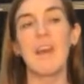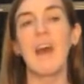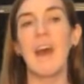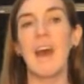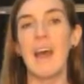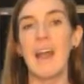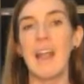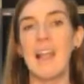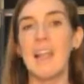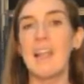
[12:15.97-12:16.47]

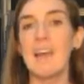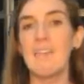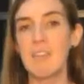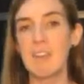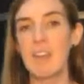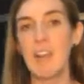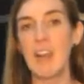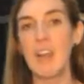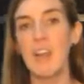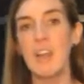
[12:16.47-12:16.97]
At 11
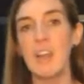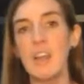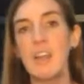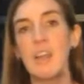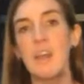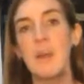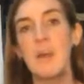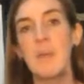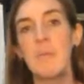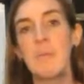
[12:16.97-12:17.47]
o'clock,
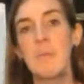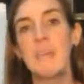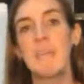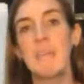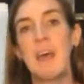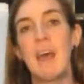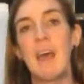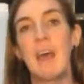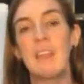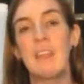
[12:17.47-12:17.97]

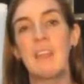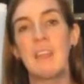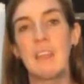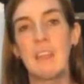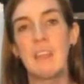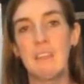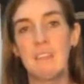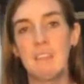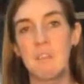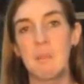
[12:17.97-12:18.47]
Mr. Hannon
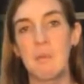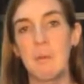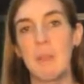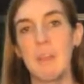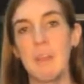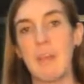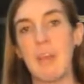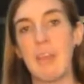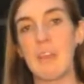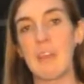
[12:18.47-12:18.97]
is
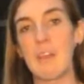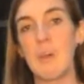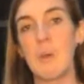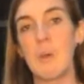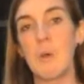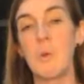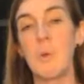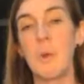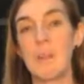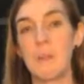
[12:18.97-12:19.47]
doing a
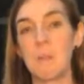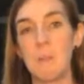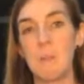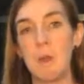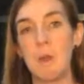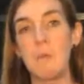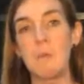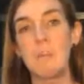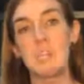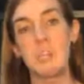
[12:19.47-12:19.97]
call as
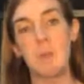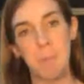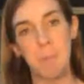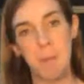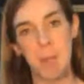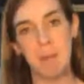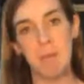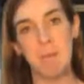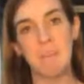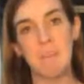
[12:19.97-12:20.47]
well, which your
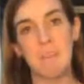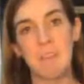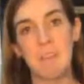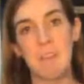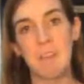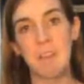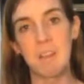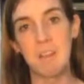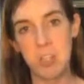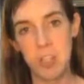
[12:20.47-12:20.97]
parents
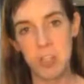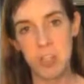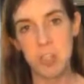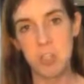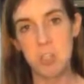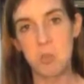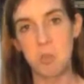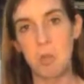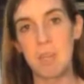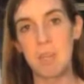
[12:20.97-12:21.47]
can
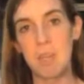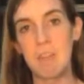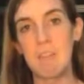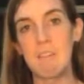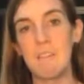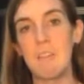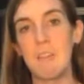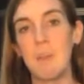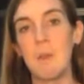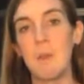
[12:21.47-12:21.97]
join
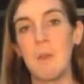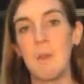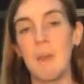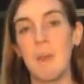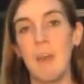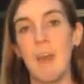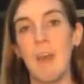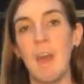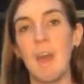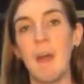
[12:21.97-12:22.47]
into.
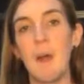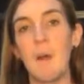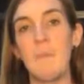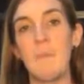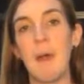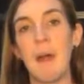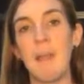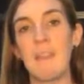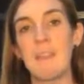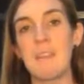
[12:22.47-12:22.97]

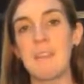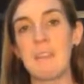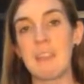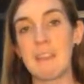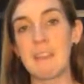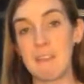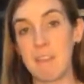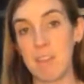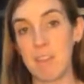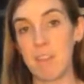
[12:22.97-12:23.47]
And the
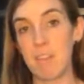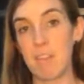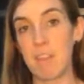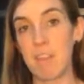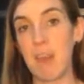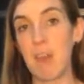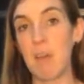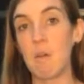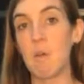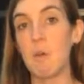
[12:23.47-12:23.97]
details for
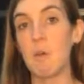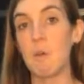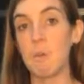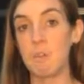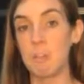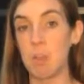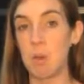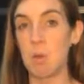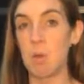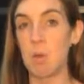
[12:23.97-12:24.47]
that are
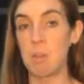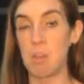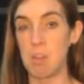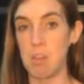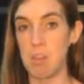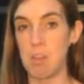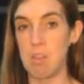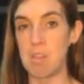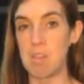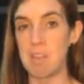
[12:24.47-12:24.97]
also on the
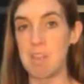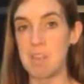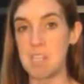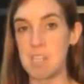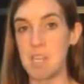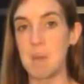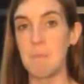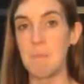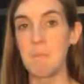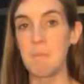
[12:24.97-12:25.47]

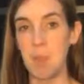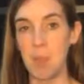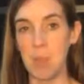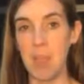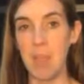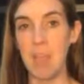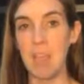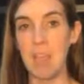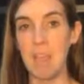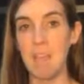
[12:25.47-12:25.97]
newsletter.
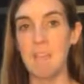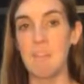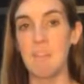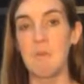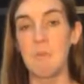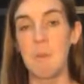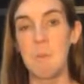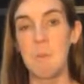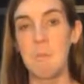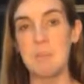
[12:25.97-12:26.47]
Okay, so
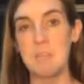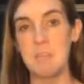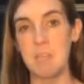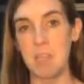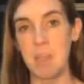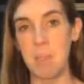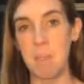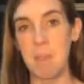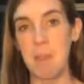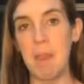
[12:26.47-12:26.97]
remember to tell
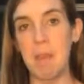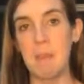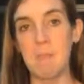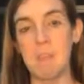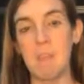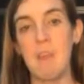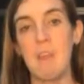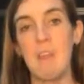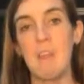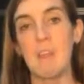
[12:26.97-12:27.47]
your parents
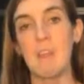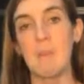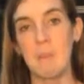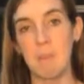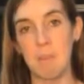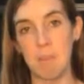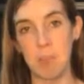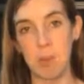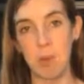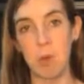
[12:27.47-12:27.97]
there
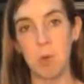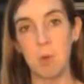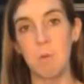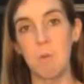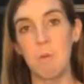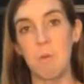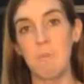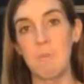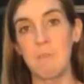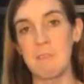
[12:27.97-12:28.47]
is a call
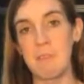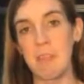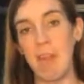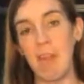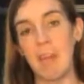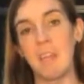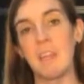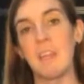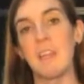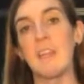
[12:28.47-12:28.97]
with Mr.
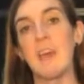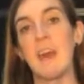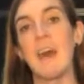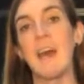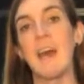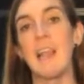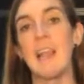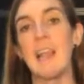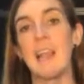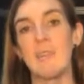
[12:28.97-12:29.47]
Hannon at
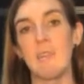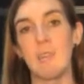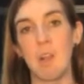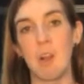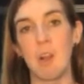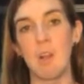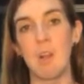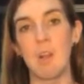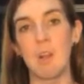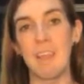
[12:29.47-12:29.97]
11
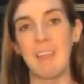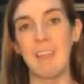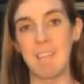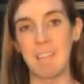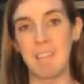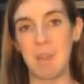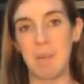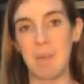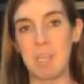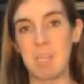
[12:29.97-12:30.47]
o'clock if
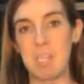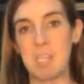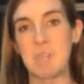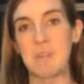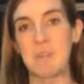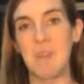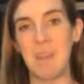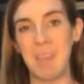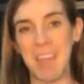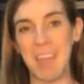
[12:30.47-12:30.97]
they wish.
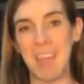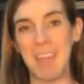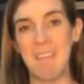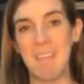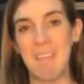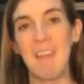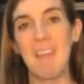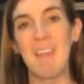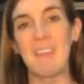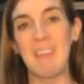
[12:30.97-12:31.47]
Okay,
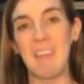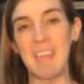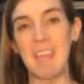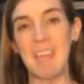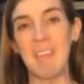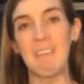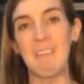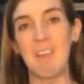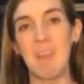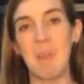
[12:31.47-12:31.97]
thank
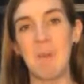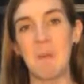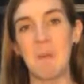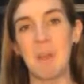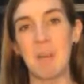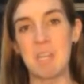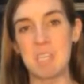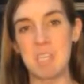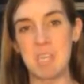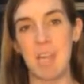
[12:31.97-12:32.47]
you very
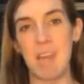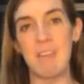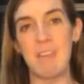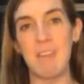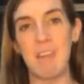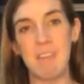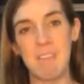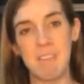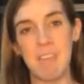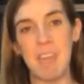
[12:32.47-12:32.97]
much. Have a
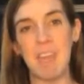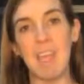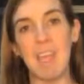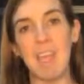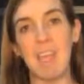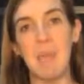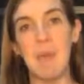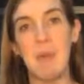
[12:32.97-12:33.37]
nice day.